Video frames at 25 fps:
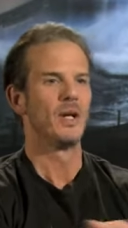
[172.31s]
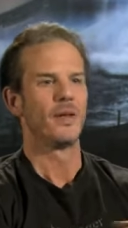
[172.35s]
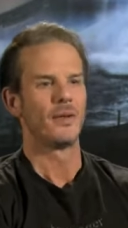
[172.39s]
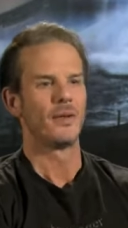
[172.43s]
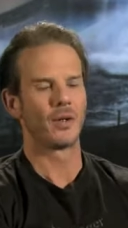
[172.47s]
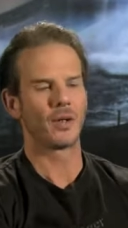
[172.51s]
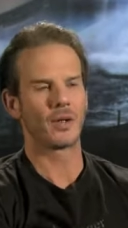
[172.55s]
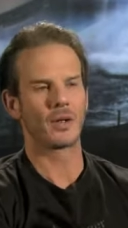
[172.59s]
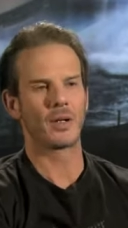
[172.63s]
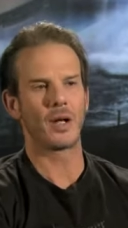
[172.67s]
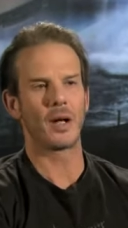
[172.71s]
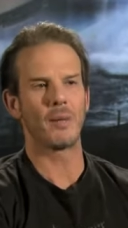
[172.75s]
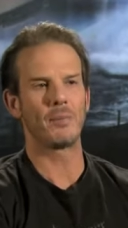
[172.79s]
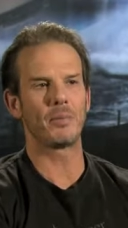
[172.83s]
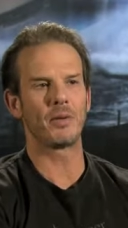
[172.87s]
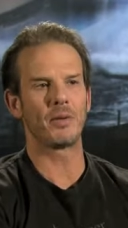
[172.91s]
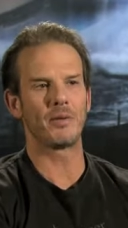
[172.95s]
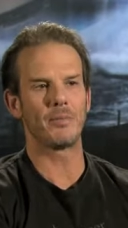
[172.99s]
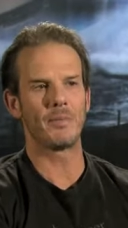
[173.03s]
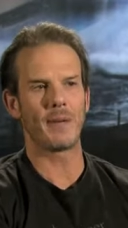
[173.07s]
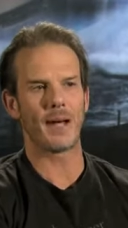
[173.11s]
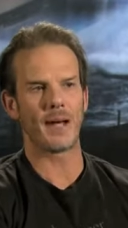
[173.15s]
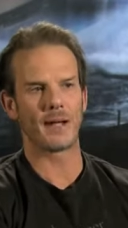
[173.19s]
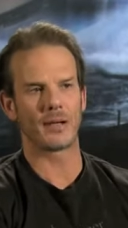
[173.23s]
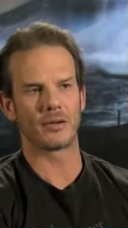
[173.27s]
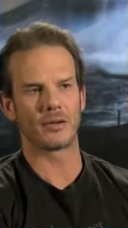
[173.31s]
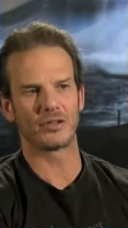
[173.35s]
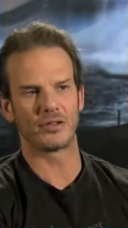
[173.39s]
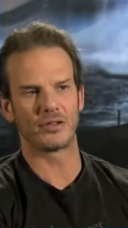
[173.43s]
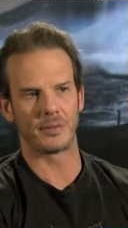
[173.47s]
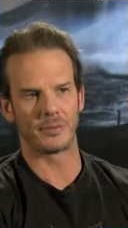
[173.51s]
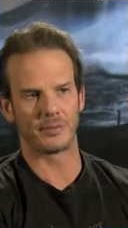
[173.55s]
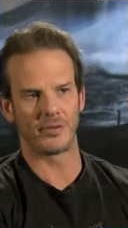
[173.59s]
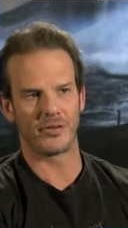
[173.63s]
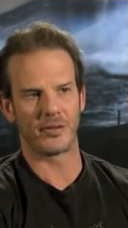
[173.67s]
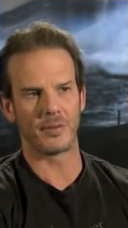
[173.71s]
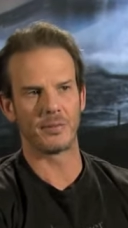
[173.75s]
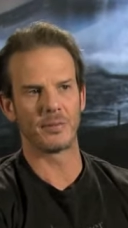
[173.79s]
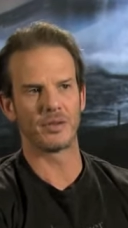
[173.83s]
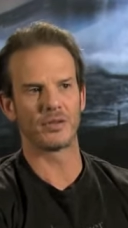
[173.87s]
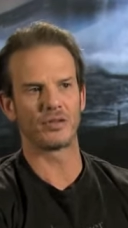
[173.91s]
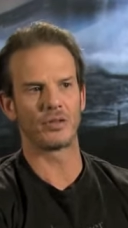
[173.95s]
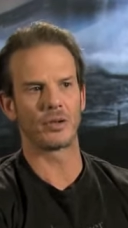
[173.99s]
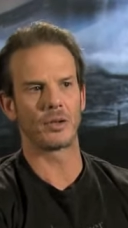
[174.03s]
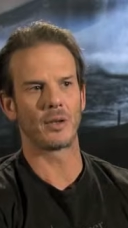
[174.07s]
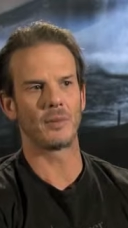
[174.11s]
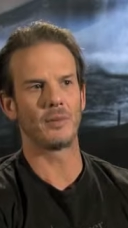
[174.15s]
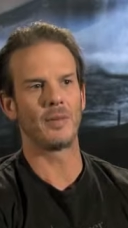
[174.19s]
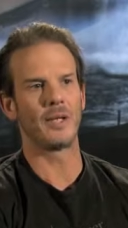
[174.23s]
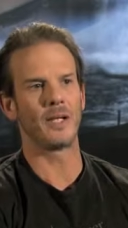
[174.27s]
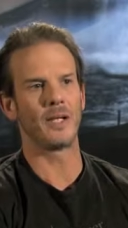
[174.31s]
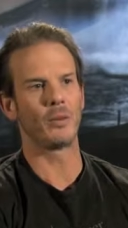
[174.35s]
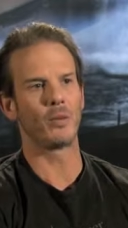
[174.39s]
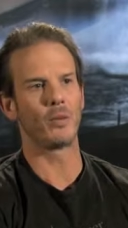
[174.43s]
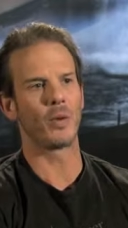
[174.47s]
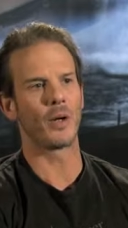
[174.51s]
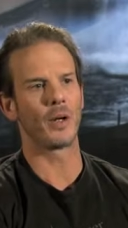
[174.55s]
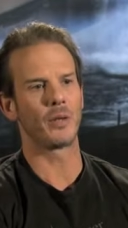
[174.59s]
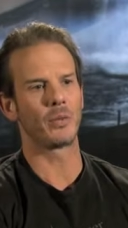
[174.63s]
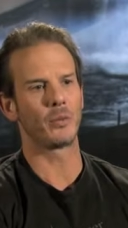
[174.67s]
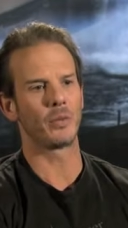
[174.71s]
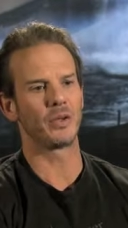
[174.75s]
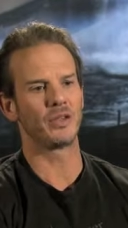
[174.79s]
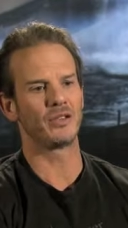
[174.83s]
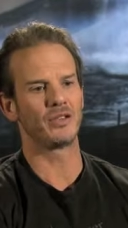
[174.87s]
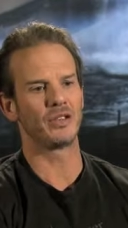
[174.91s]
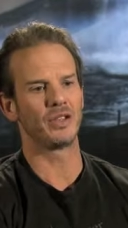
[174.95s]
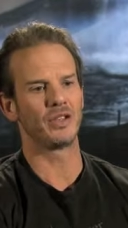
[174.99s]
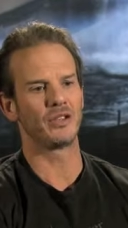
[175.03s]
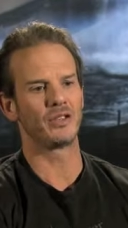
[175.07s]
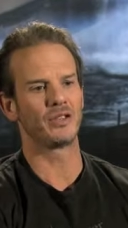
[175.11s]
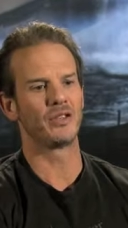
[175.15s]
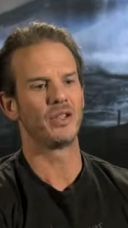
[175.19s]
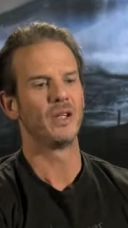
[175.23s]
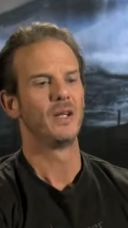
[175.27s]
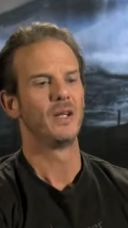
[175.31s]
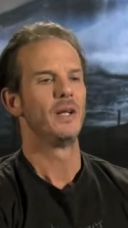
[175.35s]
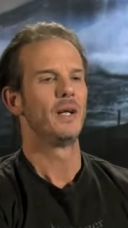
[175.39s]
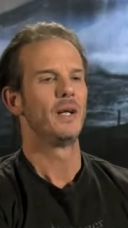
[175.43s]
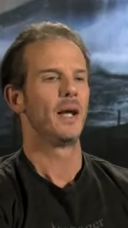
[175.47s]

There are a couple of battleships, the Missouri being one, which is